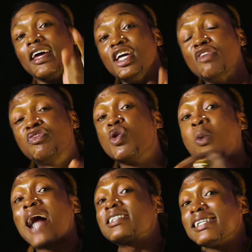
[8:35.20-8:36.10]
If you
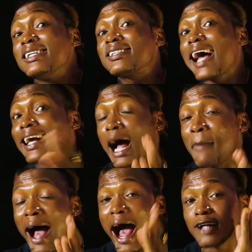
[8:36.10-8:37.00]
watch Issa
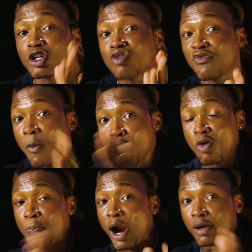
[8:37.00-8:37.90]
Kaba, I just want for
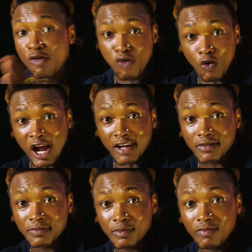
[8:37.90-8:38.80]
pull parable for una.
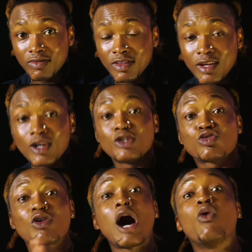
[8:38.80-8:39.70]

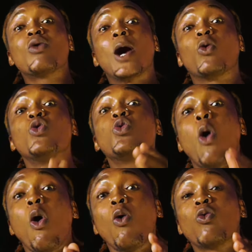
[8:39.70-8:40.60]
So that una will
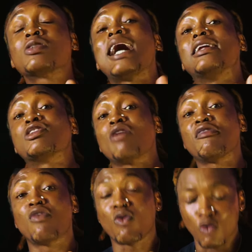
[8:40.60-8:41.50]
know what they try
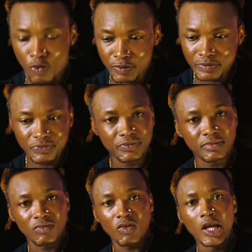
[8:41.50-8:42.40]
for go.
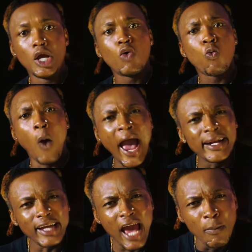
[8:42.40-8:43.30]

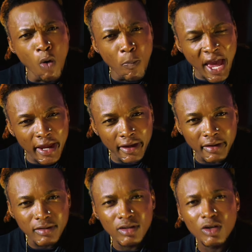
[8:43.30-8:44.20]
When Ebube,
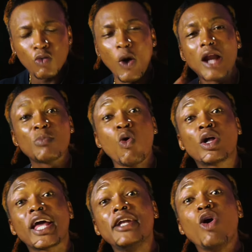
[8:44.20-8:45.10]
when
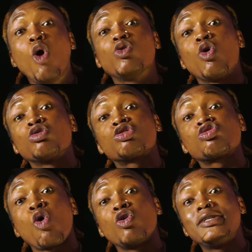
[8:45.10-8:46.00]
Muke the unknown
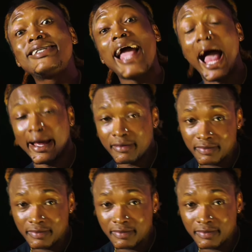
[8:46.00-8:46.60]
soldier,